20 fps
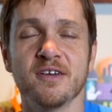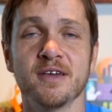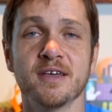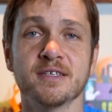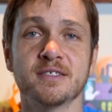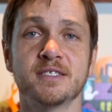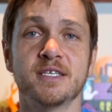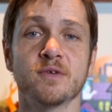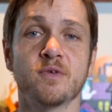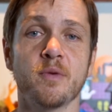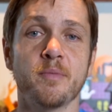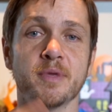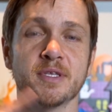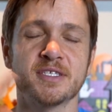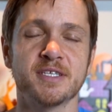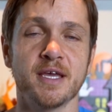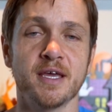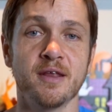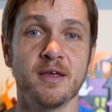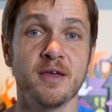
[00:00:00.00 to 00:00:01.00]
And Stickwoman
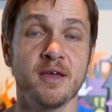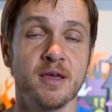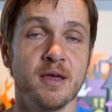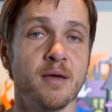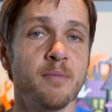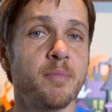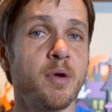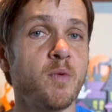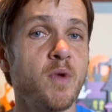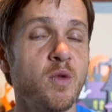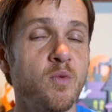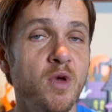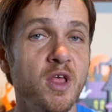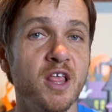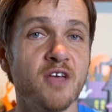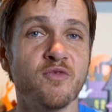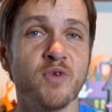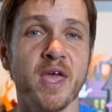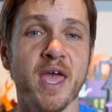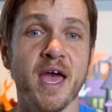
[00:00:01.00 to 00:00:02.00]
said, "But we
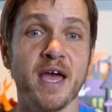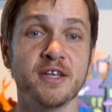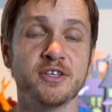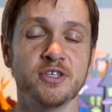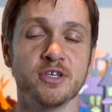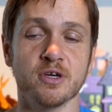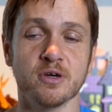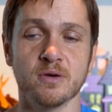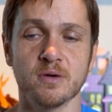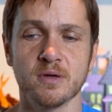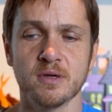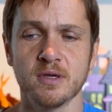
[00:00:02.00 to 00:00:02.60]
will if we had to."